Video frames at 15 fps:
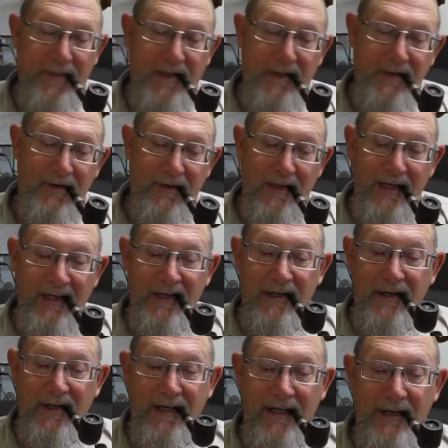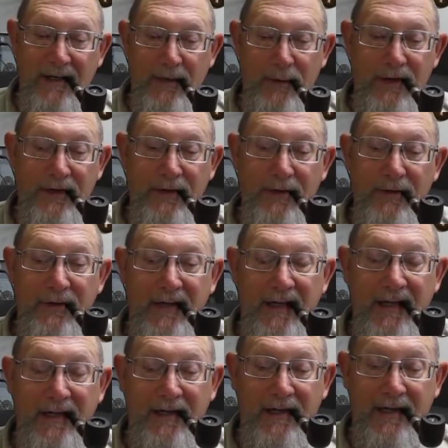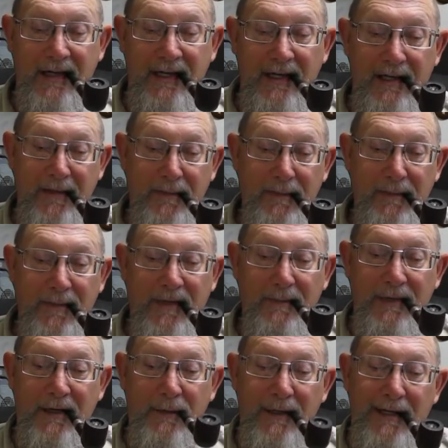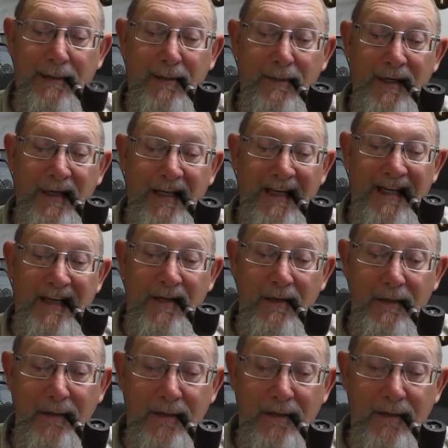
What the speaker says: Scottish cake, the original Scottish cake by Robert McConnell,